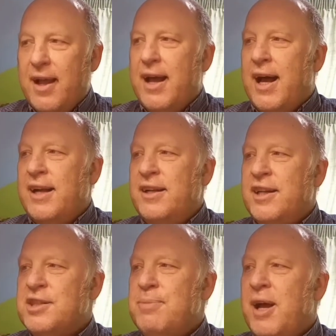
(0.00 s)
and
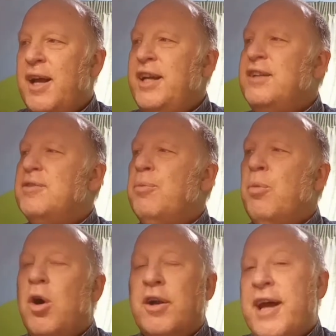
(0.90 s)
explained
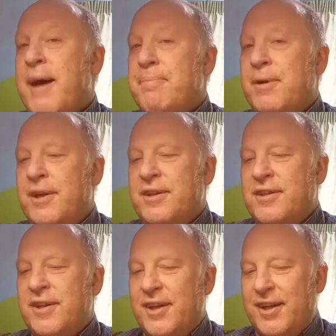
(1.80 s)
what had happened
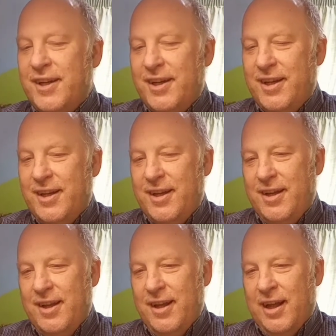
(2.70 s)

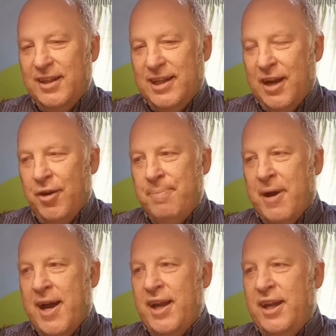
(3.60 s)
and can I
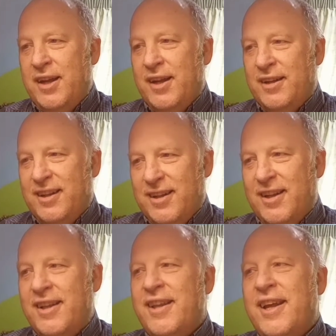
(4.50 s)
pay, and
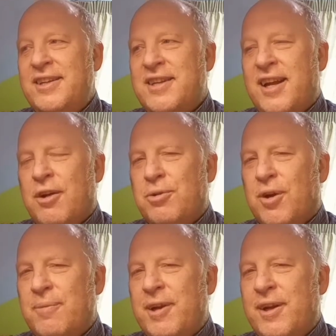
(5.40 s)
he said, hold
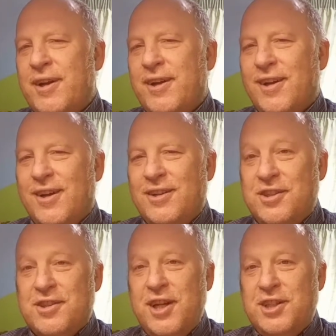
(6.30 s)
on a minute, I
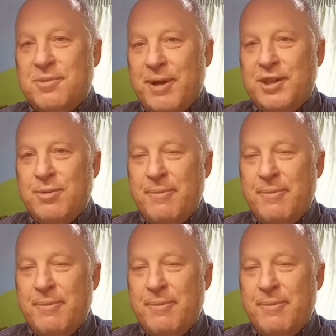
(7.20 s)
just need to speak to my